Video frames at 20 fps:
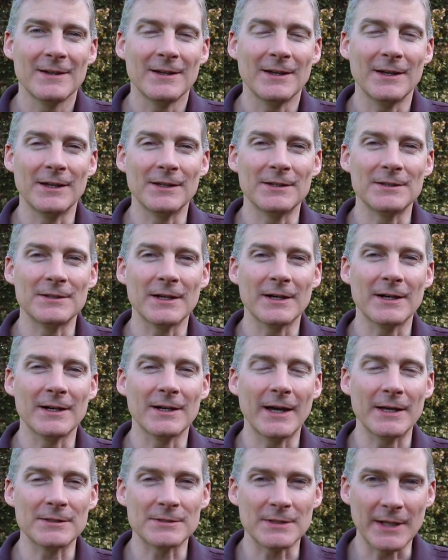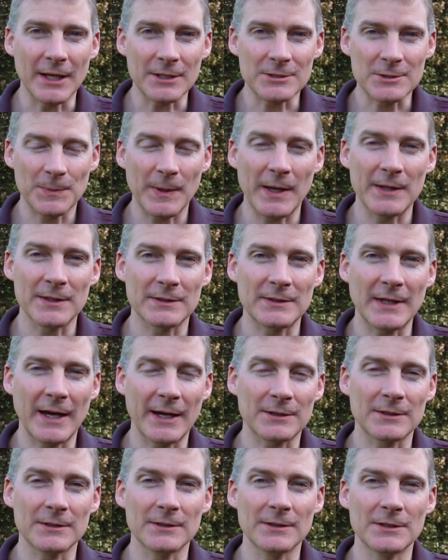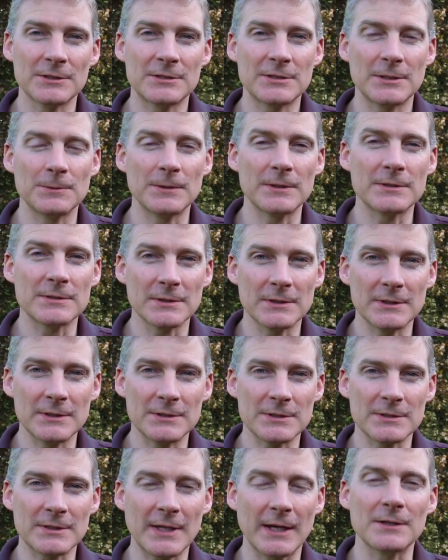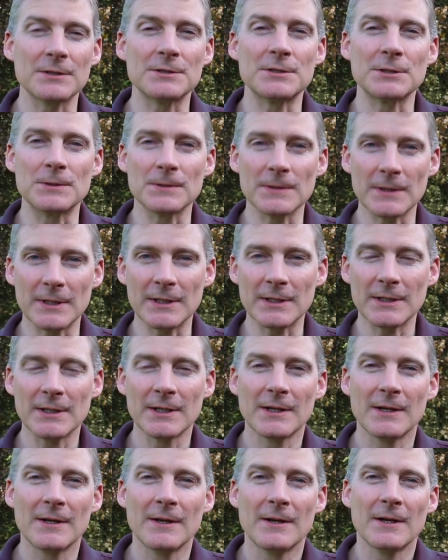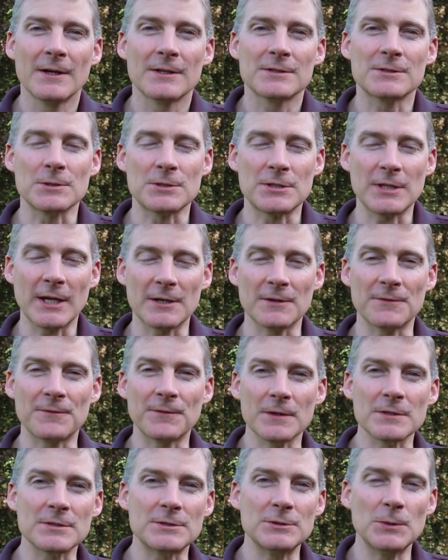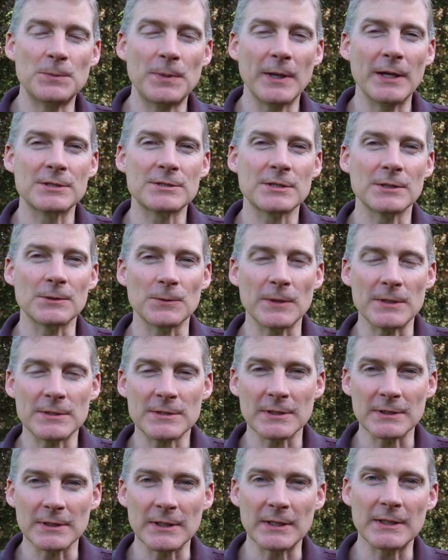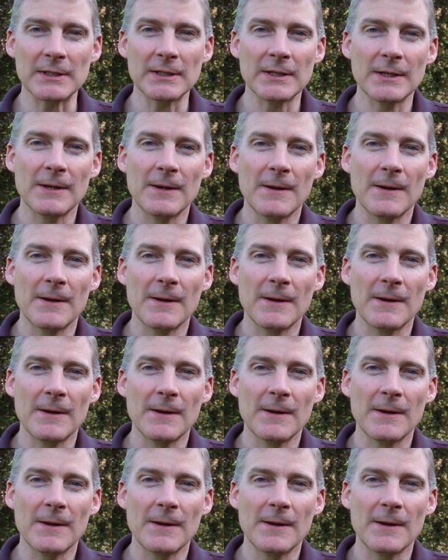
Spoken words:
and as a naturopathic doctor, and she recently just got her degree. So she had her first new patient recently.